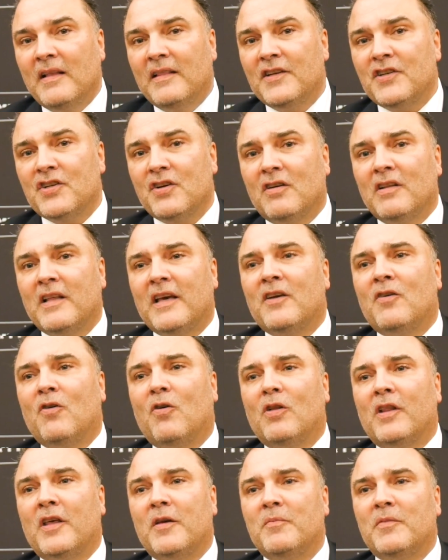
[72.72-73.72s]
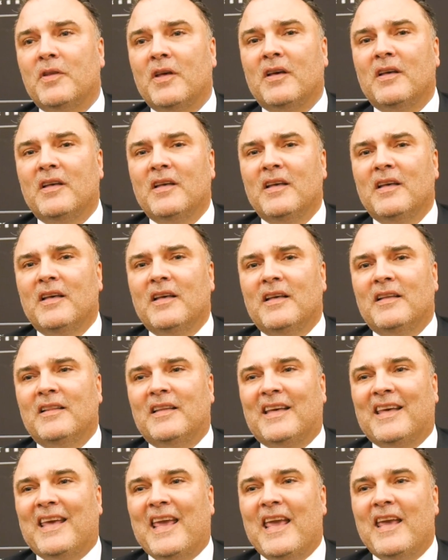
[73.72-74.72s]
Dejan, I call him the
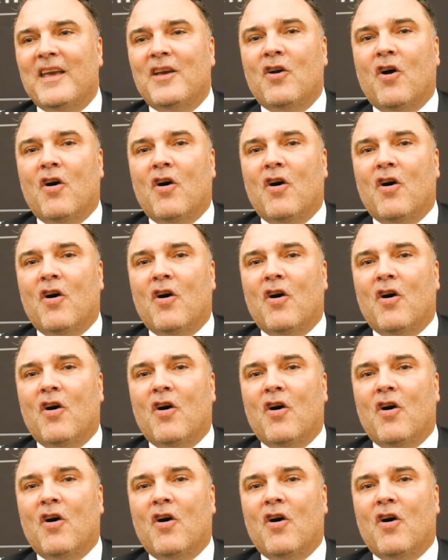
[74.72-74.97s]
King